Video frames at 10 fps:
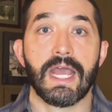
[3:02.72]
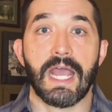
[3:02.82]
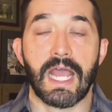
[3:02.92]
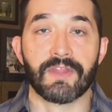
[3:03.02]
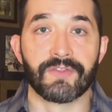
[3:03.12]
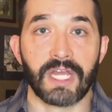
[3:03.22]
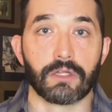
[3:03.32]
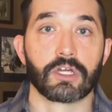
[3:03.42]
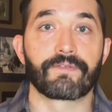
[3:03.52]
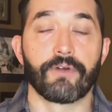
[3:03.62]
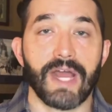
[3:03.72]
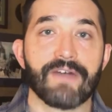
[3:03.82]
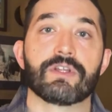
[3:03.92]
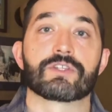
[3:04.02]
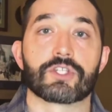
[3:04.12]
and then they look for
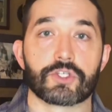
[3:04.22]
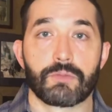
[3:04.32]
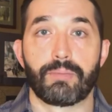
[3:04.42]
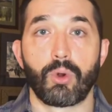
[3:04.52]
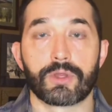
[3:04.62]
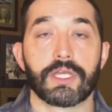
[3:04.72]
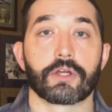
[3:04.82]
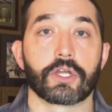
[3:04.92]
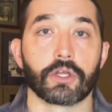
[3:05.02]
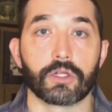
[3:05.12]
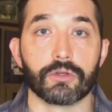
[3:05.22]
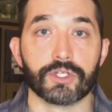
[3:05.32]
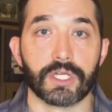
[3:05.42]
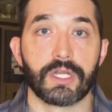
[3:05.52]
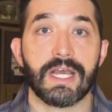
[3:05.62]
evidence to support their
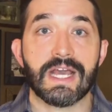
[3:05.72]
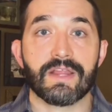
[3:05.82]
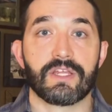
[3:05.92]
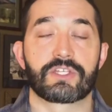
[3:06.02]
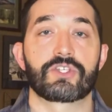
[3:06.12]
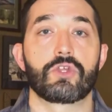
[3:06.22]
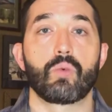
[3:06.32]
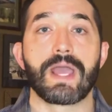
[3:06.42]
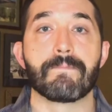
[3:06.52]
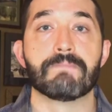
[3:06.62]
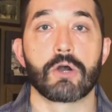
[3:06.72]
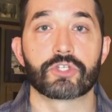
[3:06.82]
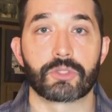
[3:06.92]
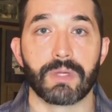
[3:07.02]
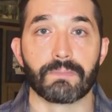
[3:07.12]
conclusion. This is the way
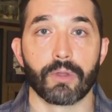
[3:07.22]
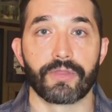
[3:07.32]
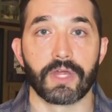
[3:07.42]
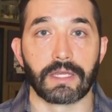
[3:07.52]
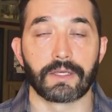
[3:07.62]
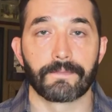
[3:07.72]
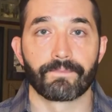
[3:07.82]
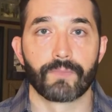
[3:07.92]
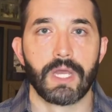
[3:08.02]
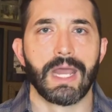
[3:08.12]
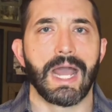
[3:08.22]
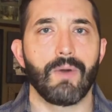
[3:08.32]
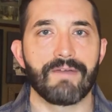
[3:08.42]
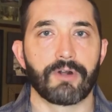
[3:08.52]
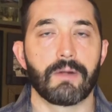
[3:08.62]
most people think.
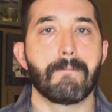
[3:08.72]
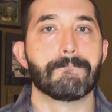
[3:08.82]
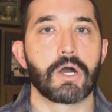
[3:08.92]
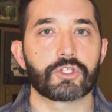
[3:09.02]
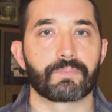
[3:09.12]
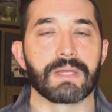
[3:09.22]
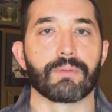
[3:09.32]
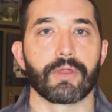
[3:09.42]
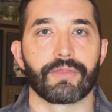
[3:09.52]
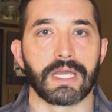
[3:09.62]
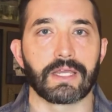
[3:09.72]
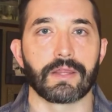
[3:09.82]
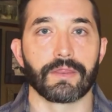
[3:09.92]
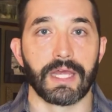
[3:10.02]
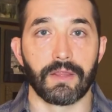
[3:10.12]
However, most people
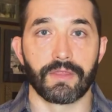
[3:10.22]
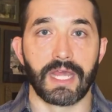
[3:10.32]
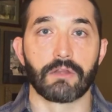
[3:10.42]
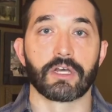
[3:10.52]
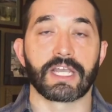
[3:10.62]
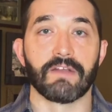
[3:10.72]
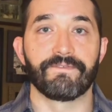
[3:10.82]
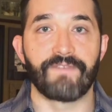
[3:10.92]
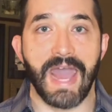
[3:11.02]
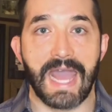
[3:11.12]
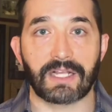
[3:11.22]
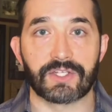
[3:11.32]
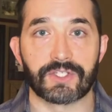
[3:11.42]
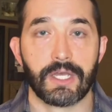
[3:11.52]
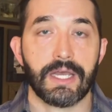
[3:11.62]
think that they look at
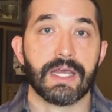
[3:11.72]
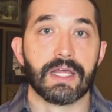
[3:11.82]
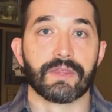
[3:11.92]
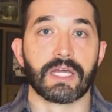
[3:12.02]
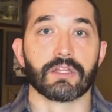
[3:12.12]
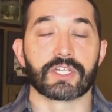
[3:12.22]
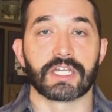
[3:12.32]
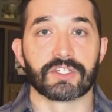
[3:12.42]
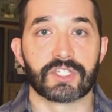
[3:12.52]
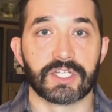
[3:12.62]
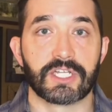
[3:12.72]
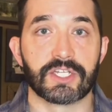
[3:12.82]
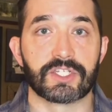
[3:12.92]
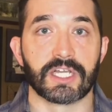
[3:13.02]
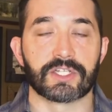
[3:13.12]
facts, they look at
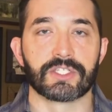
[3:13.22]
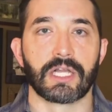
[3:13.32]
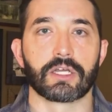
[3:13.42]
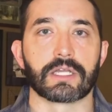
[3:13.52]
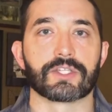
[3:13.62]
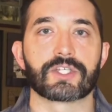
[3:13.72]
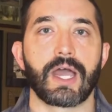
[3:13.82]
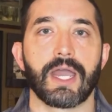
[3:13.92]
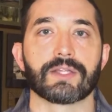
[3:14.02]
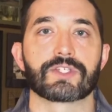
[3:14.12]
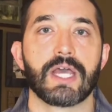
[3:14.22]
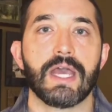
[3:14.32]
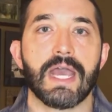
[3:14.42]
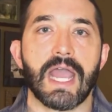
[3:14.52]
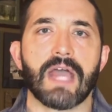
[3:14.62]
statistics, and they look at science,
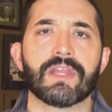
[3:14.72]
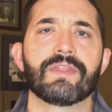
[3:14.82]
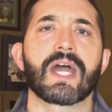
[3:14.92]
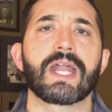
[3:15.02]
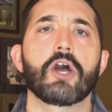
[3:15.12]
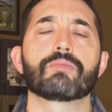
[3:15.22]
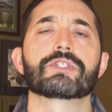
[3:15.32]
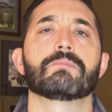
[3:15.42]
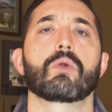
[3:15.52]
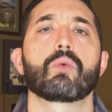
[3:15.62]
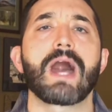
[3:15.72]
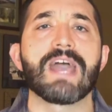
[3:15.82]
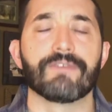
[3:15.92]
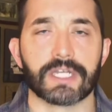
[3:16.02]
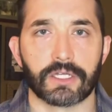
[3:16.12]
and then that helps them
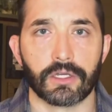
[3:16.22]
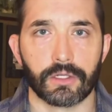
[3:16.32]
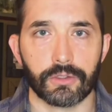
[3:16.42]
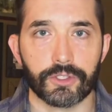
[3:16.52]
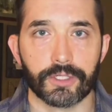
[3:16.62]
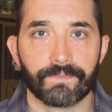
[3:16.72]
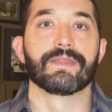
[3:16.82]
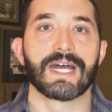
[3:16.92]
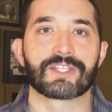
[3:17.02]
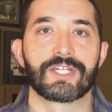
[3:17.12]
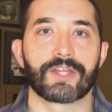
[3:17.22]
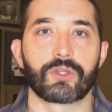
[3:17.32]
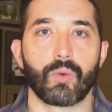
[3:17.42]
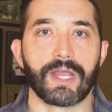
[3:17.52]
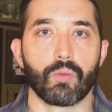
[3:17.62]
arrive at a conclusion. That's not
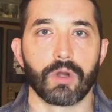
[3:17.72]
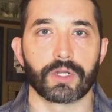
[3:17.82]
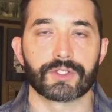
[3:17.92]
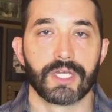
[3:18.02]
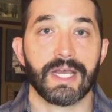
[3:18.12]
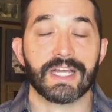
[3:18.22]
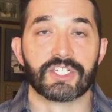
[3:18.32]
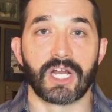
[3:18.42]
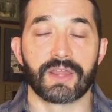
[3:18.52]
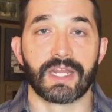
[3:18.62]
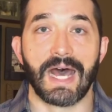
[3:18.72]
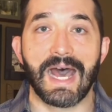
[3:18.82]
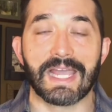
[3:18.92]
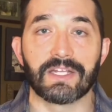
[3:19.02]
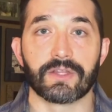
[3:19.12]
the way it works. Jonathan
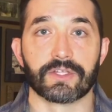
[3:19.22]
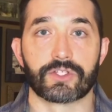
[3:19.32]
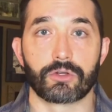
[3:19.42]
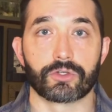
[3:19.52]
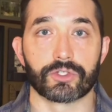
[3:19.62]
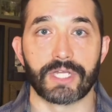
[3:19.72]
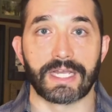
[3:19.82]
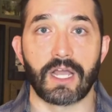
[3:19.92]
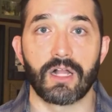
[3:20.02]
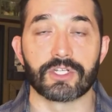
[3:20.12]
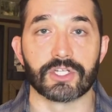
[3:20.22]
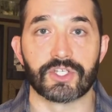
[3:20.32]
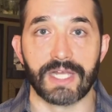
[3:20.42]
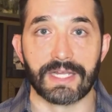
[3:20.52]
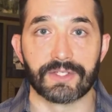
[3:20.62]
Haidt, the social psychologist,
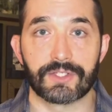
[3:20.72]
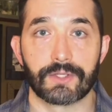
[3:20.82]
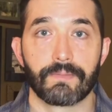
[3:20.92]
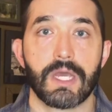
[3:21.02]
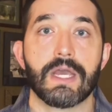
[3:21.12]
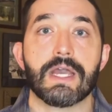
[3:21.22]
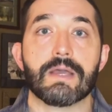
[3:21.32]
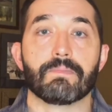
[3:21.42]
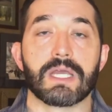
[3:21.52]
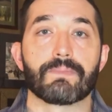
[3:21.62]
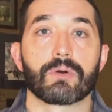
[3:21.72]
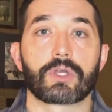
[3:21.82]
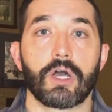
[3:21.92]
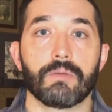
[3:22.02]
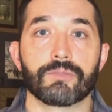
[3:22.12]
says people
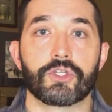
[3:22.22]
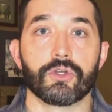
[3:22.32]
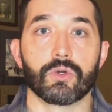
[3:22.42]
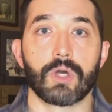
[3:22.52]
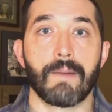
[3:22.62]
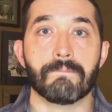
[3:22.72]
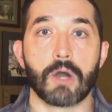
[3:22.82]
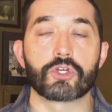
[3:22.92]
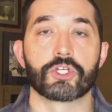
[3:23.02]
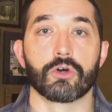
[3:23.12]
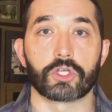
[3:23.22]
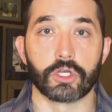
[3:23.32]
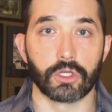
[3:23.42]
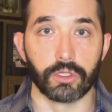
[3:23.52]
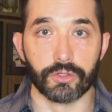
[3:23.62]
come to emotional
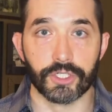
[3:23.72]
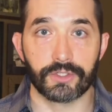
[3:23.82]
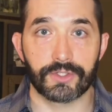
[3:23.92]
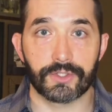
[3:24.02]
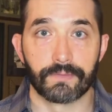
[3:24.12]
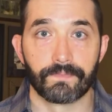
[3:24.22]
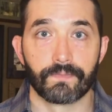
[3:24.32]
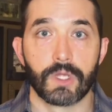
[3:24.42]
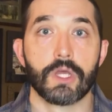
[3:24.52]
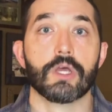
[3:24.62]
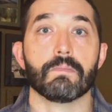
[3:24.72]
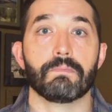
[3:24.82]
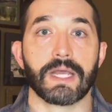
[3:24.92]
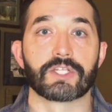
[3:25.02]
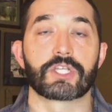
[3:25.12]
conclusions
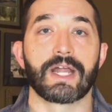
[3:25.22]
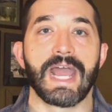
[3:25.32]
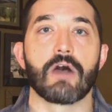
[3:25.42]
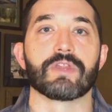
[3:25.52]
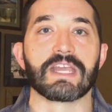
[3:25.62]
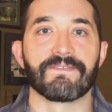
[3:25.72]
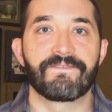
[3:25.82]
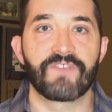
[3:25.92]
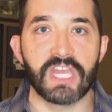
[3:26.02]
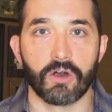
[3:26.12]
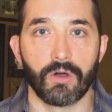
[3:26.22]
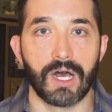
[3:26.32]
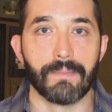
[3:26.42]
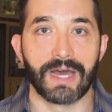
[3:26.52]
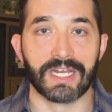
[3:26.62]
based on how they feel
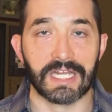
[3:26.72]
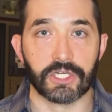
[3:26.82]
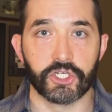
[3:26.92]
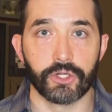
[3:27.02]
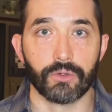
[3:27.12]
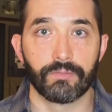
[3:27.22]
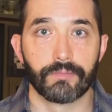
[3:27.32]
about an issue,